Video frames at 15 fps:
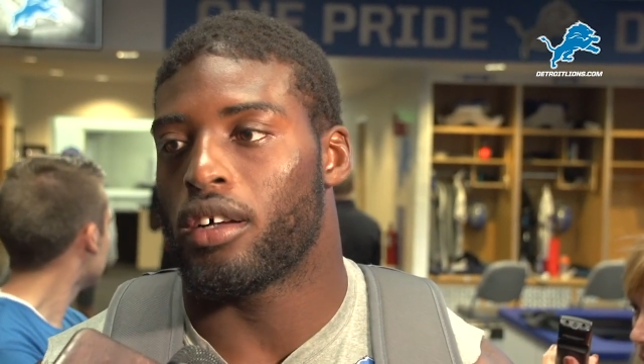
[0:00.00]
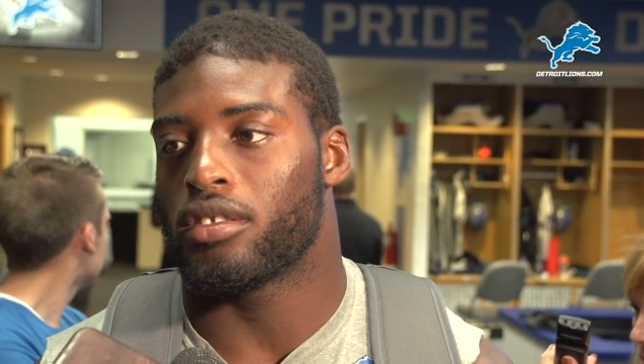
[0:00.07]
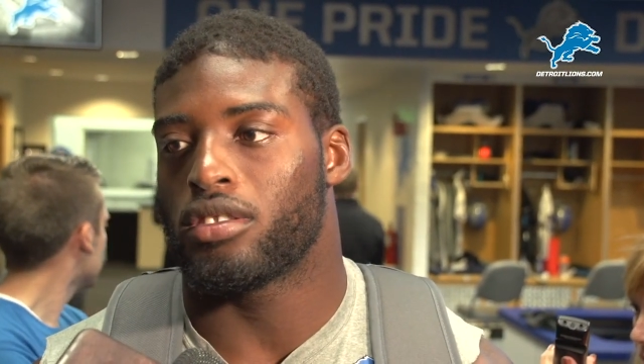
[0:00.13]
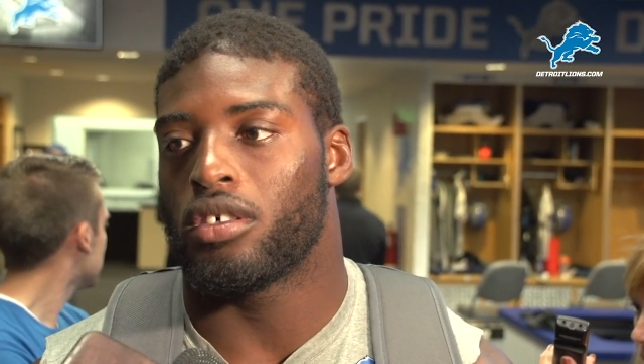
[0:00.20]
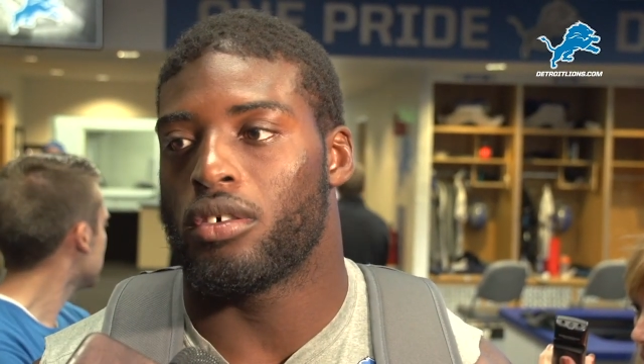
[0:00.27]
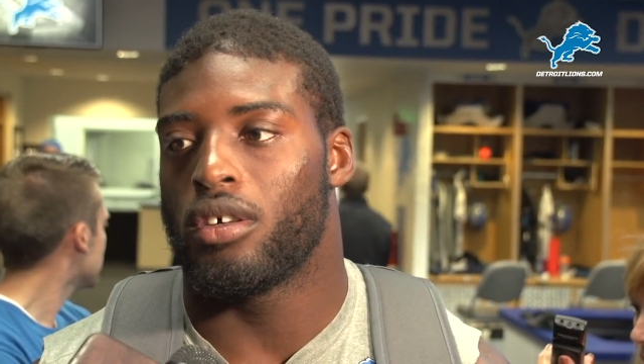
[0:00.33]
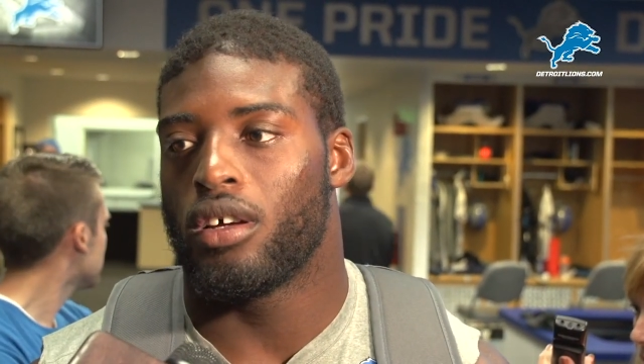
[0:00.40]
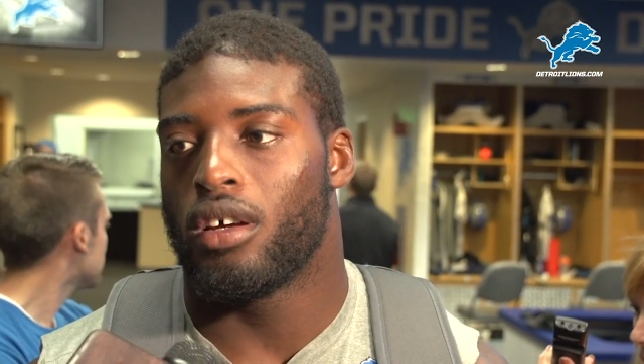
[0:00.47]
So
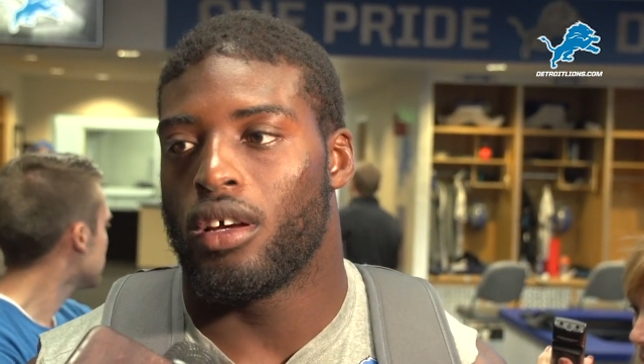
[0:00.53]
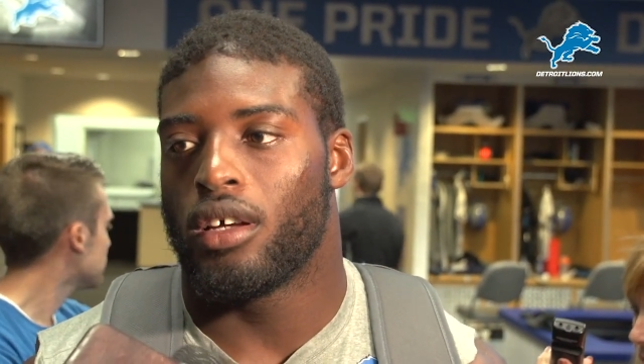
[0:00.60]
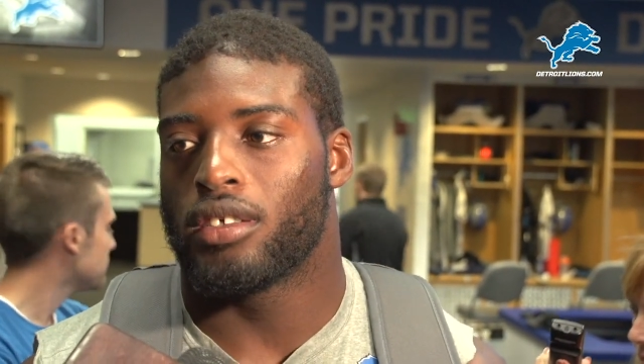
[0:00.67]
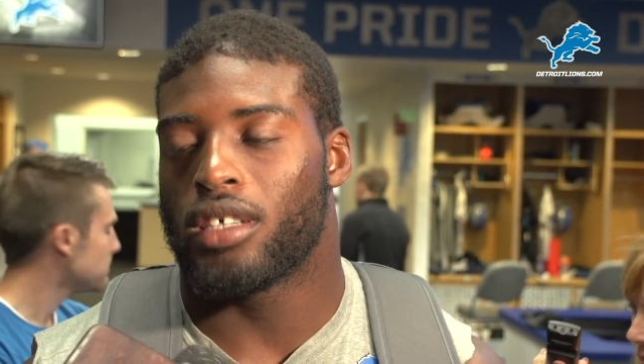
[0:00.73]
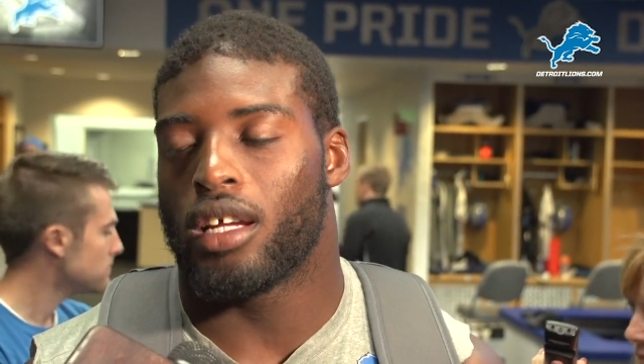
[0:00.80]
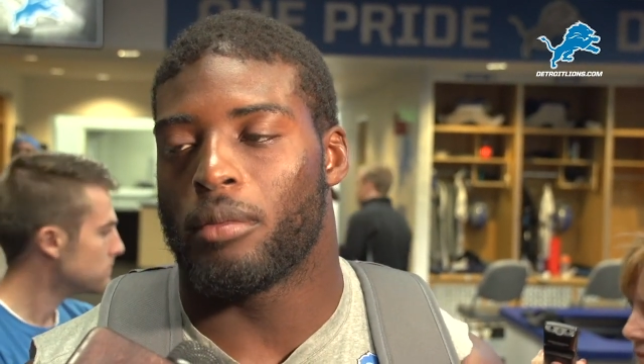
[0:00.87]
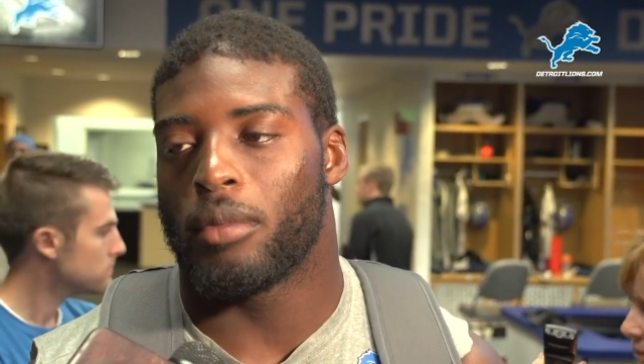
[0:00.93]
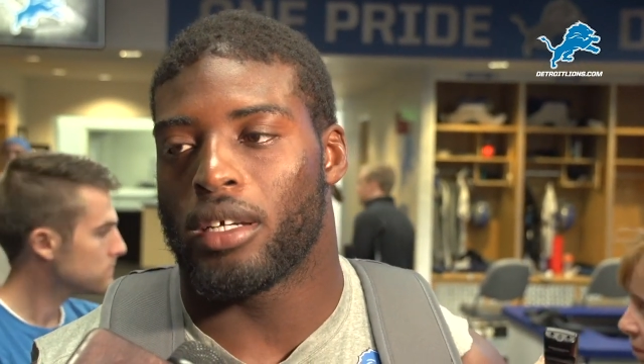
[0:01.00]
just got
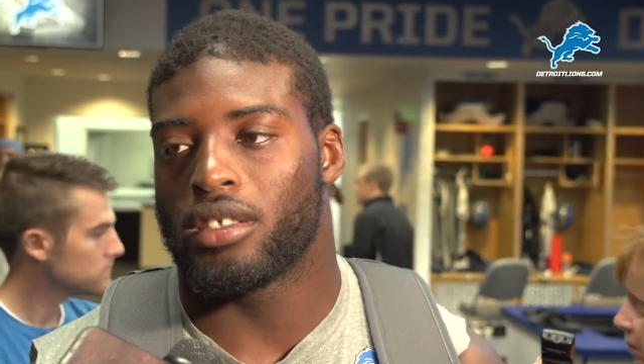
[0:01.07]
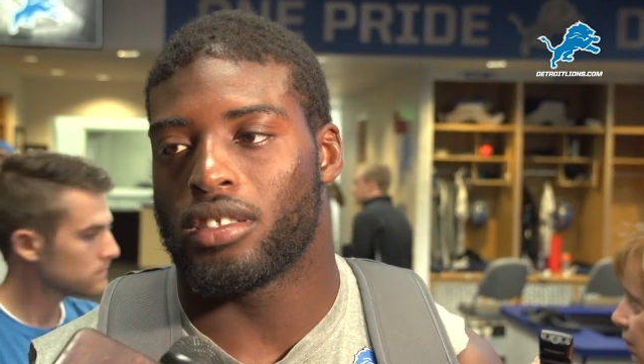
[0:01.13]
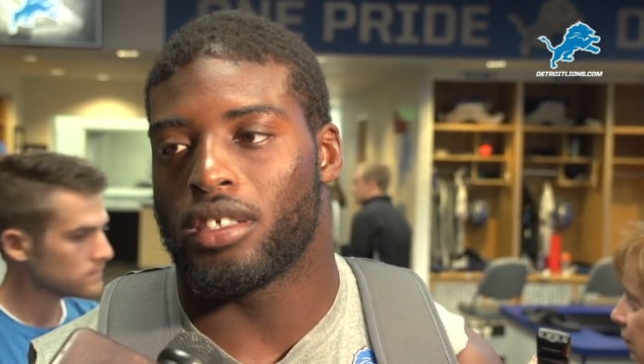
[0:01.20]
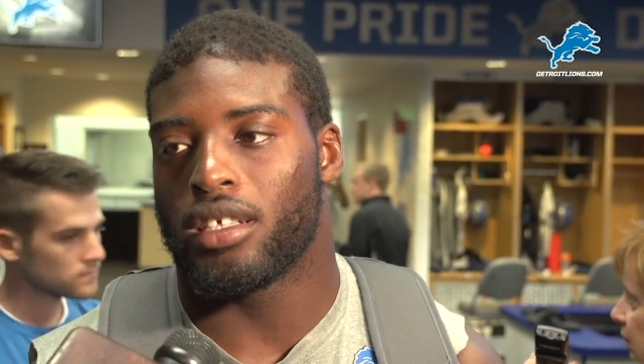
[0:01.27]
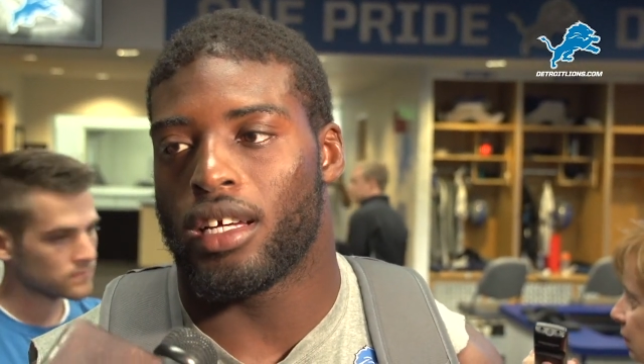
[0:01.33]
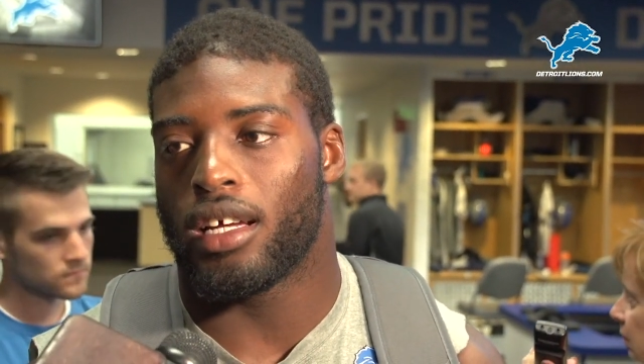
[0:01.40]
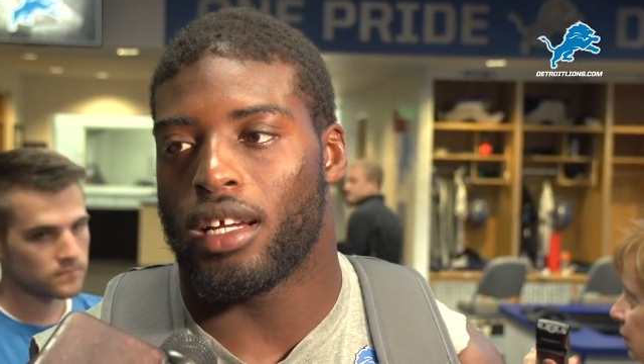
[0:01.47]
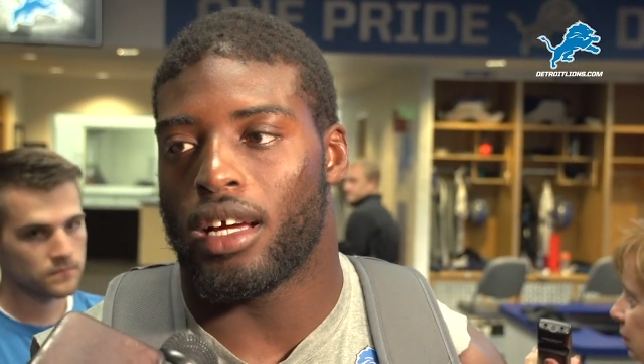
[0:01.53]
to make sure
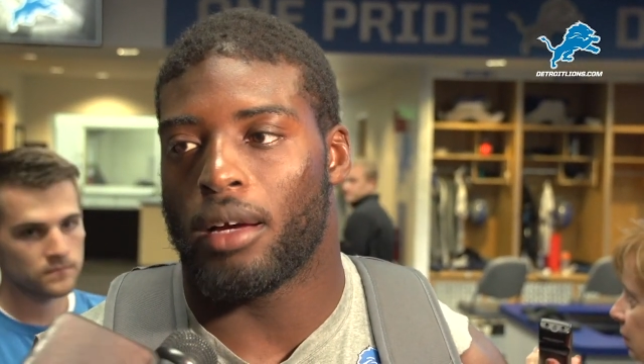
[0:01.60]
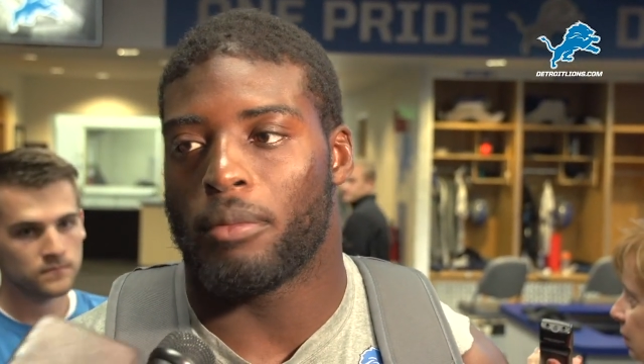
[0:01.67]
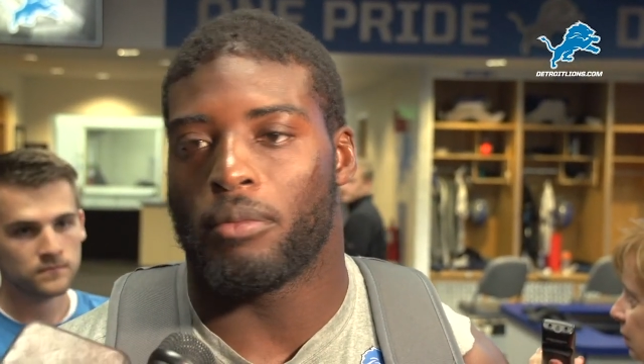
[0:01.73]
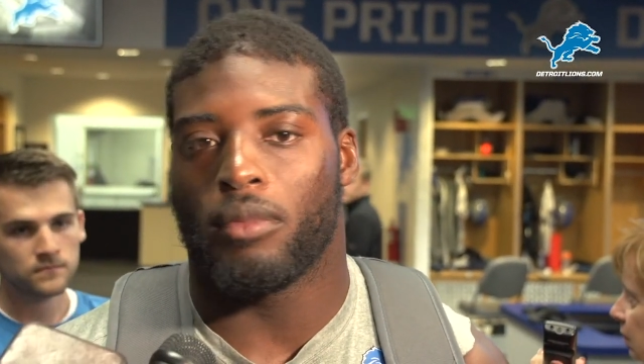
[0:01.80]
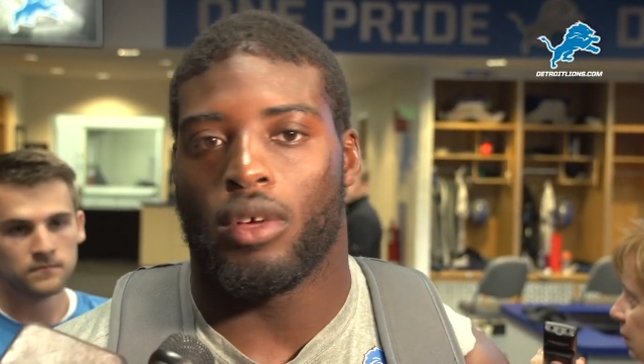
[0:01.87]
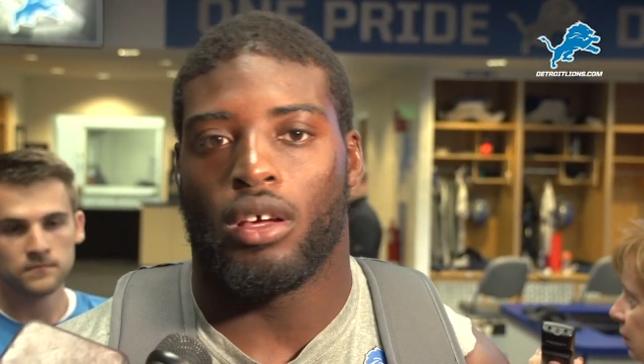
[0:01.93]
that I'm